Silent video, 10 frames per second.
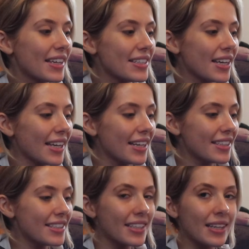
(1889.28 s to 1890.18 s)
You
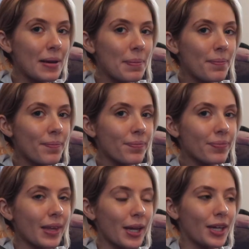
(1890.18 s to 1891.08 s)
tired?
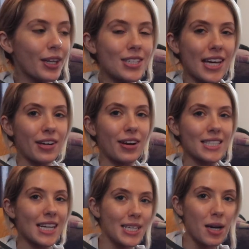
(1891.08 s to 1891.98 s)
I'm gonna go take her
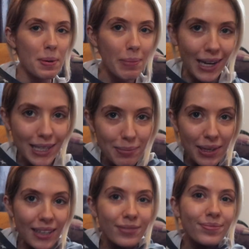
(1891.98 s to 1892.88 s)
outside. I'll be back in a
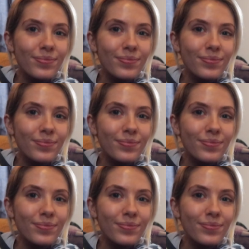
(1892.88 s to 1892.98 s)
minute.